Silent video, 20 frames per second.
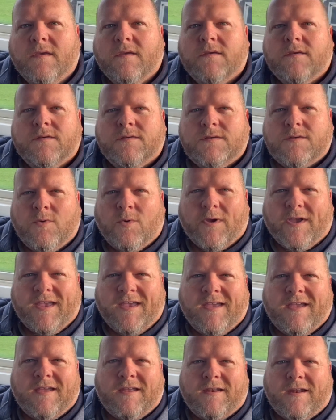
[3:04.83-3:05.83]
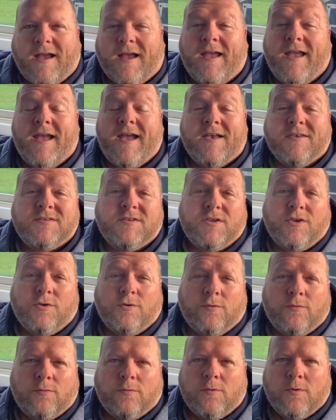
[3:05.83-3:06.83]
So again, I ask
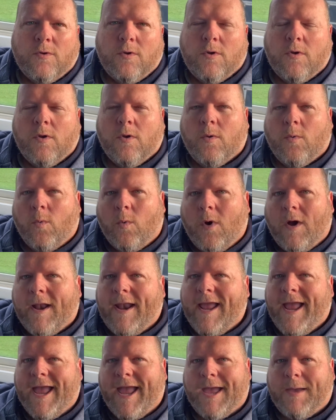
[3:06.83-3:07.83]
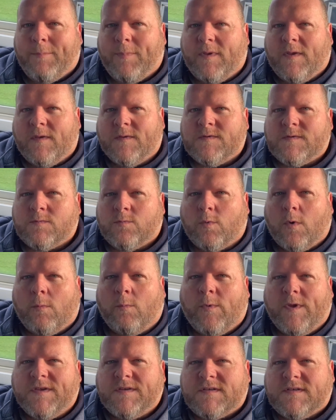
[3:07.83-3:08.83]
you, what happens when
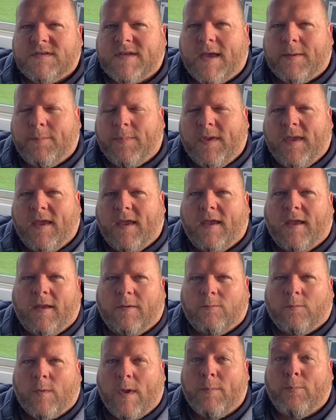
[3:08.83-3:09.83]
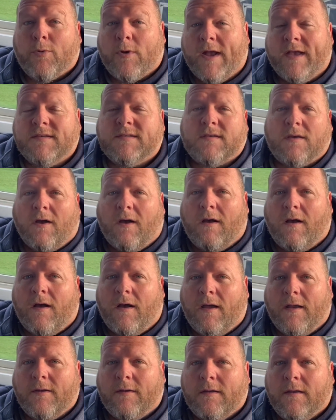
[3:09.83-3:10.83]
we step in, we press
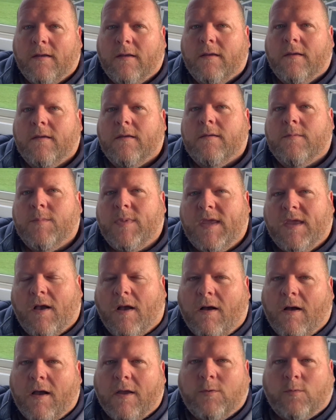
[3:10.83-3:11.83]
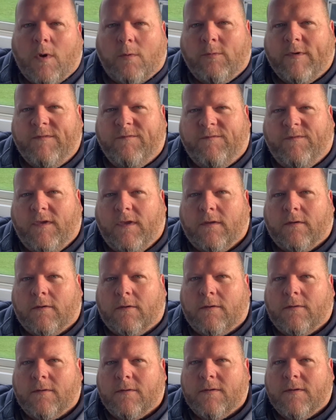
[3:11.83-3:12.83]
on beyond what we
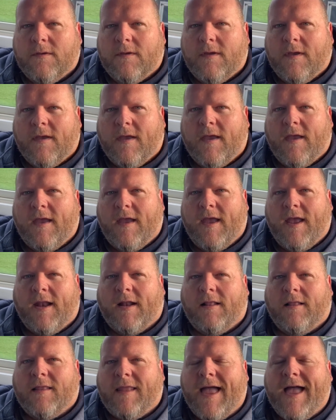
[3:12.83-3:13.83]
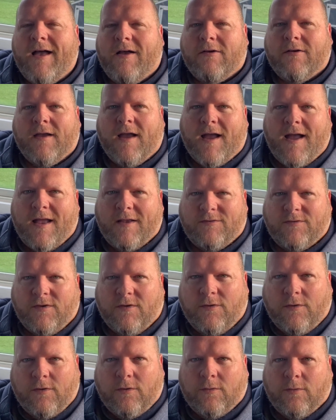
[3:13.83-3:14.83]
feel and allow God to
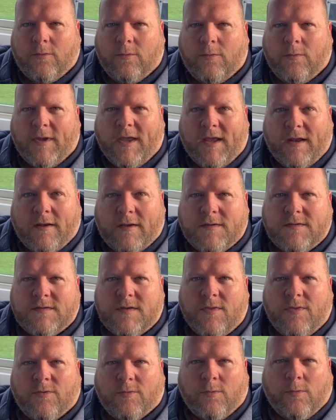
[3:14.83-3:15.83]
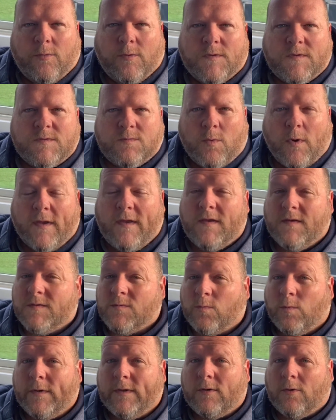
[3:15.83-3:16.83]
do in us and through us what his
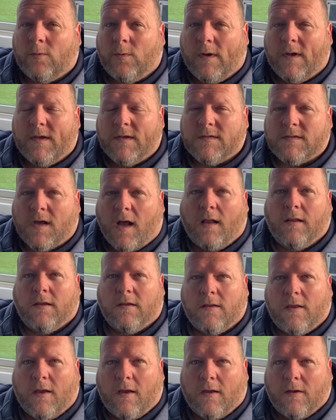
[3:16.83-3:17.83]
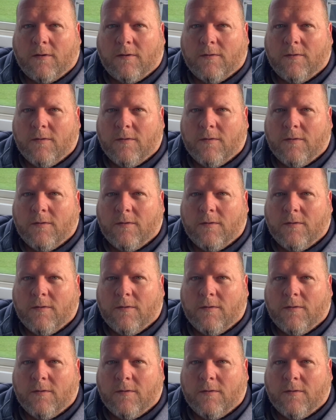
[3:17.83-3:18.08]
will was all along?